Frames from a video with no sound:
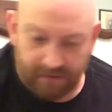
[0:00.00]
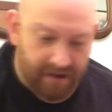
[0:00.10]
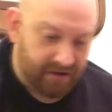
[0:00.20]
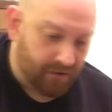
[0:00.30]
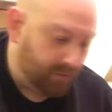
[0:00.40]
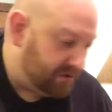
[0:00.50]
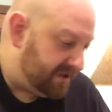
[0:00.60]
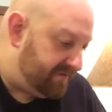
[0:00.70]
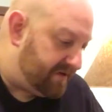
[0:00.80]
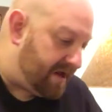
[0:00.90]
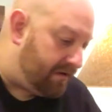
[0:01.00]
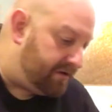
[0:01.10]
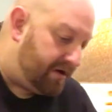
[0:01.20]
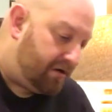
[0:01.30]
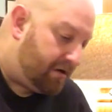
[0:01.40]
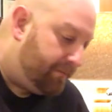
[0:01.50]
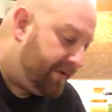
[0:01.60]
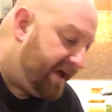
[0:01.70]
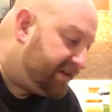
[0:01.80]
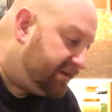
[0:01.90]
I don't know, we'll leave it out and I'll come
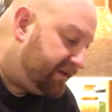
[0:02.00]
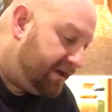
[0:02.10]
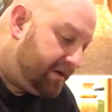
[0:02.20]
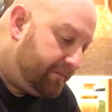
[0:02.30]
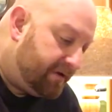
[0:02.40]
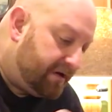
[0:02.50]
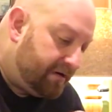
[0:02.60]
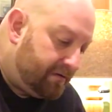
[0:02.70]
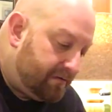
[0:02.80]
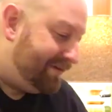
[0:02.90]
back to that in a minute.